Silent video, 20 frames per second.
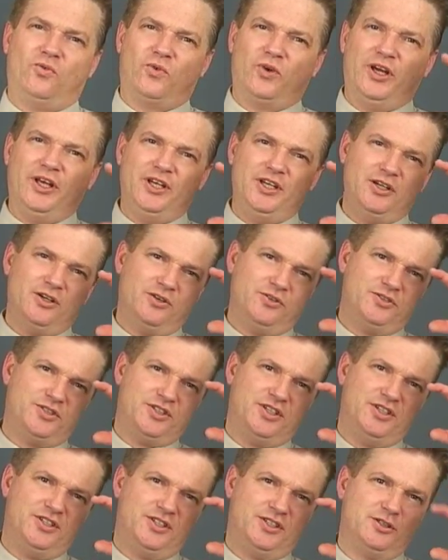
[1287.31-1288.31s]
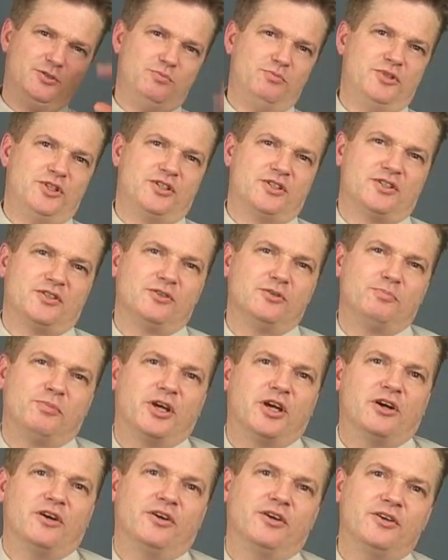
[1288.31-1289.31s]
radio systems as
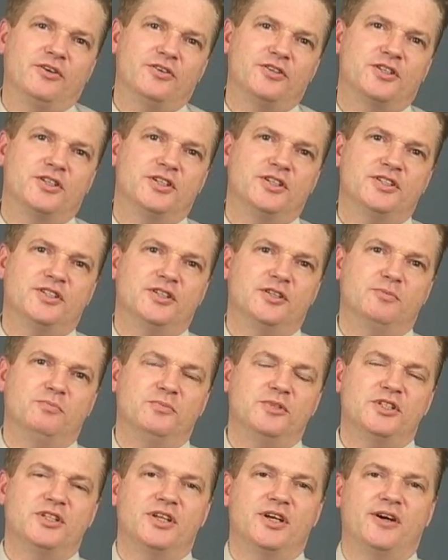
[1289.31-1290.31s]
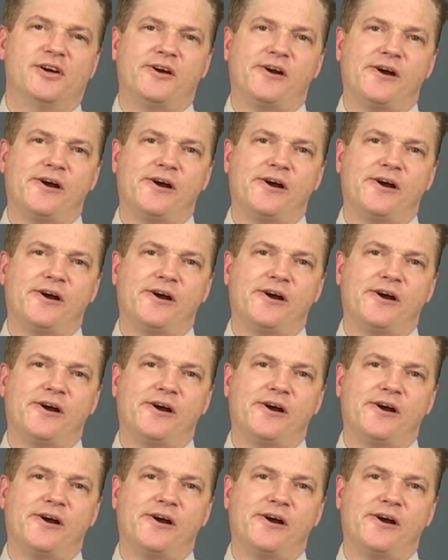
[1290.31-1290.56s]
loop carrier systems.